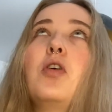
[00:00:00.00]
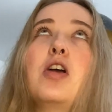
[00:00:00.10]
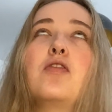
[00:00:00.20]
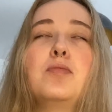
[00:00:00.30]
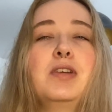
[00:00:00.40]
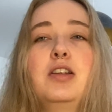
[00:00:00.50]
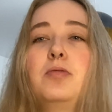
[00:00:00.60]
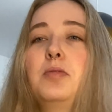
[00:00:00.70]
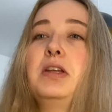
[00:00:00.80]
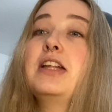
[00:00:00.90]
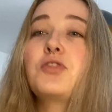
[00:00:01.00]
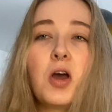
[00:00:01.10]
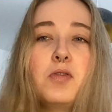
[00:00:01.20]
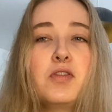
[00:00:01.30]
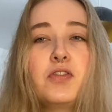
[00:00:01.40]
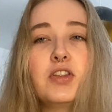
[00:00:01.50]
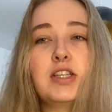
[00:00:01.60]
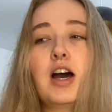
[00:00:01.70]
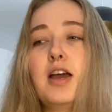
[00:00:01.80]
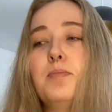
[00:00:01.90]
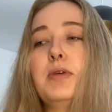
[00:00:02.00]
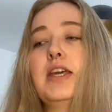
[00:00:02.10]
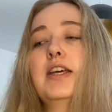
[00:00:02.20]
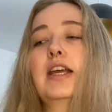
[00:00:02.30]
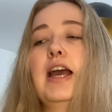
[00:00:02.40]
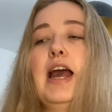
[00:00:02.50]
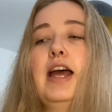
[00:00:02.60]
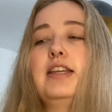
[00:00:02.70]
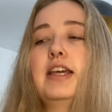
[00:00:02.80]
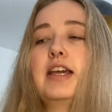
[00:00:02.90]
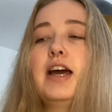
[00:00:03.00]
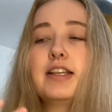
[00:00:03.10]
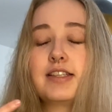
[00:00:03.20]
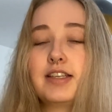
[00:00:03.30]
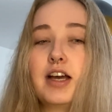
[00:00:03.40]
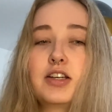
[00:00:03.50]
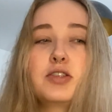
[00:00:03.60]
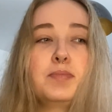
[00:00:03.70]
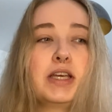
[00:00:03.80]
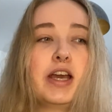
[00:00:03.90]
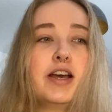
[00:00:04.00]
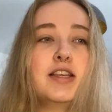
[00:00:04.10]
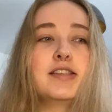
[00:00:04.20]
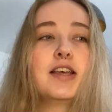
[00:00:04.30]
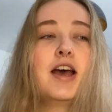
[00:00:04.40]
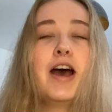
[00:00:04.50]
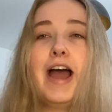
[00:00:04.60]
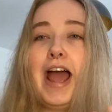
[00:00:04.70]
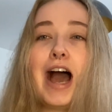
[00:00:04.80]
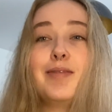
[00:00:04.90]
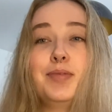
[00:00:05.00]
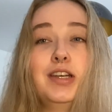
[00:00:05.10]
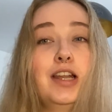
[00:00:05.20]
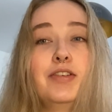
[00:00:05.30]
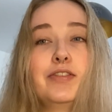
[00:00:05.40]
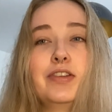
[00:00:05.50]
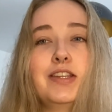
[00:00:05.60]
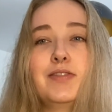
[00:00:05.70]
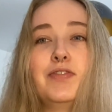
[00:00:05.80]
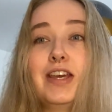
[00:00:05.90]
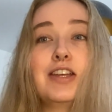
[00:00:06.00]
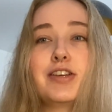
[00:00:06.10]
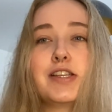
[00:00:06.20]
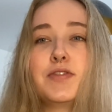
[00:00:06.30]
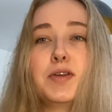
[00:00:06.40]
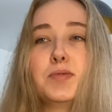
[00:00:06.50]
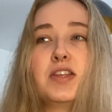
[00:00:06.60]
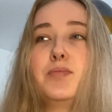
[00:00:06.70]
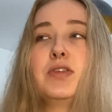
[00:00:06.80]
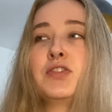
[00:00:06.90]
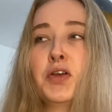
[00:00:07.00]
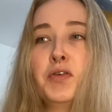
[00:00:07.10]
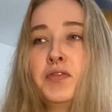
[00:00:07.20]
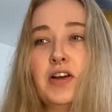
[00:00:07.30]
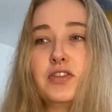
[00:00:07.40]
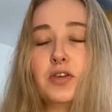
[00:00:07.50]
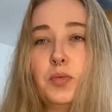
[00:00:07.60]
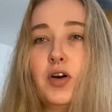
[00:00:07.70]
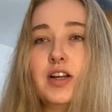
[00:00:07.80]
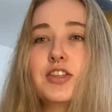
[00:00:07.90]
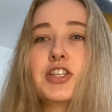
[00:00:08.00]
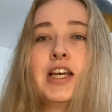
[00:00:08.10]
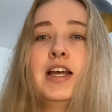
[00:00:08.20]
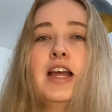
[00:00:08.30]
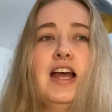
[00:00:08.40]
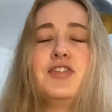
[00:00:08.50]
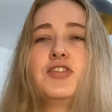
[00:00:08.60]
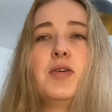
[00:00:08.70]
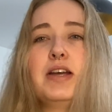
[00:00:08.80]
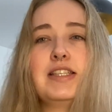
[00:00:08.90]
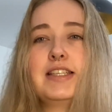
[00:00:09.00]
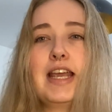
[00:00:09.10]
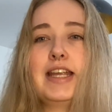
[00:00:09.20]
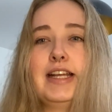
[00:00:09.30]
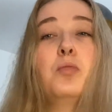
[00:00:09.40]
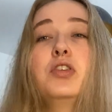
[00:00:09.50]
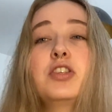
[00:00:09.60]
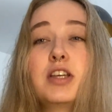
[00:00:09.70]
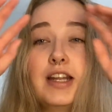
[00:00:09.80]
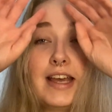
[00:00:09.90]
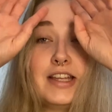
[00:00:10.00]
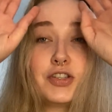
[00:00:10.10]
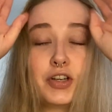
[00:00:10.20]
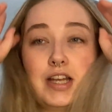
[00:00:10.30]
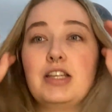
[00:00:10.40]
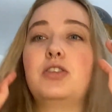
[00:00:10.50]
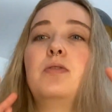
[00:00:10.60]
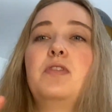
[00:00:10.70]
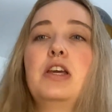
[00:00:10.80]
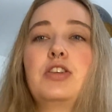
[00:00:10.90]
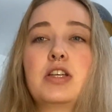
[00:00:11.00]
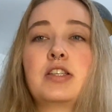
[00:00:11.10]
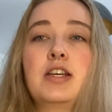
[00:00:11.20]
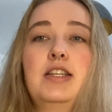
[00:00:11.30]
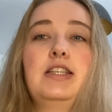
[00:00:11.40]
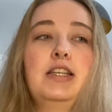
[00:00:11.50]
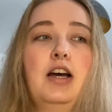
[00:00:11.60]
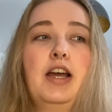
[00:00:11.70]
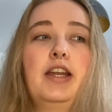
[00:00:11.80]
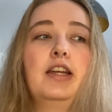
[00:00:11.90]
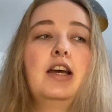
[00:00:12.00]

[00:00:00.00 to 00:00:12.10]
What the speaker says: over, but you know what I mean. It's over for the time being, and it kind of sucks because I have been living for these VHS films. They've been so fun to watch and so entertaining. We're just gonna get straight into VHS 99.